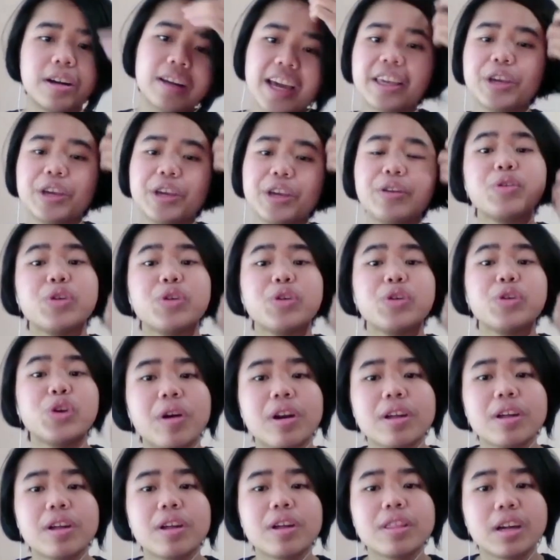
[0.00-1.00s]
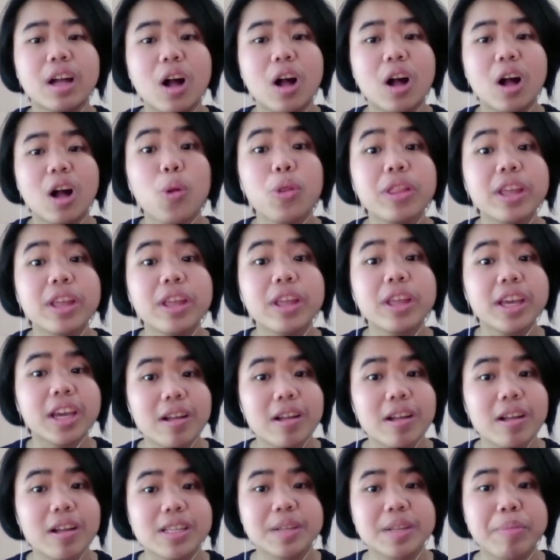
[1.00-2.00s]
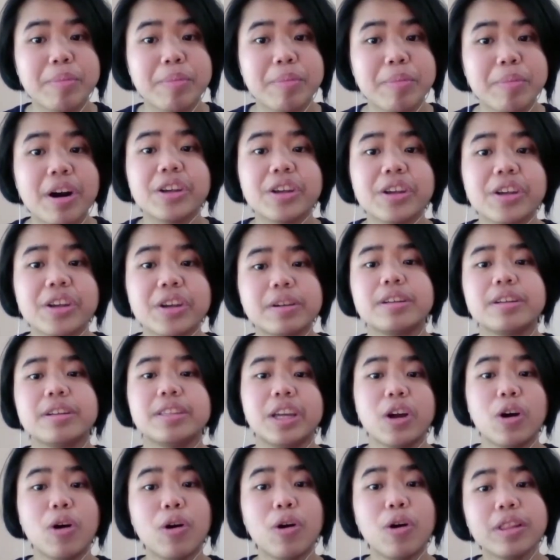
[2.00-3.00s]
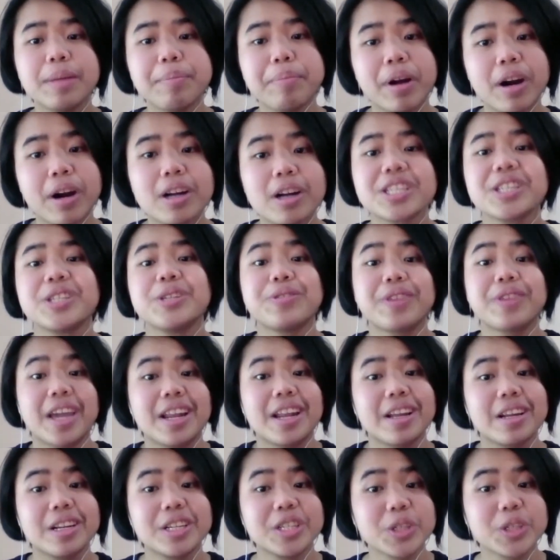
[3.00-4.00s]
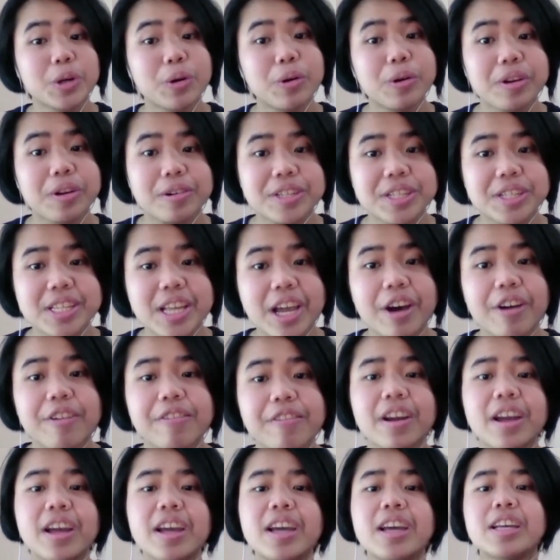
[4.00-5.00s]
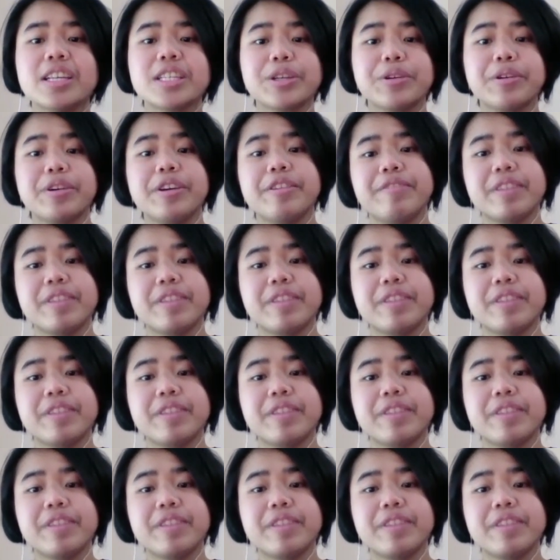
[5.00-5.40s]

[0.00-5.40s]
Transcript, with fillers: like you know you are the only constant part you're the only person who can control yourself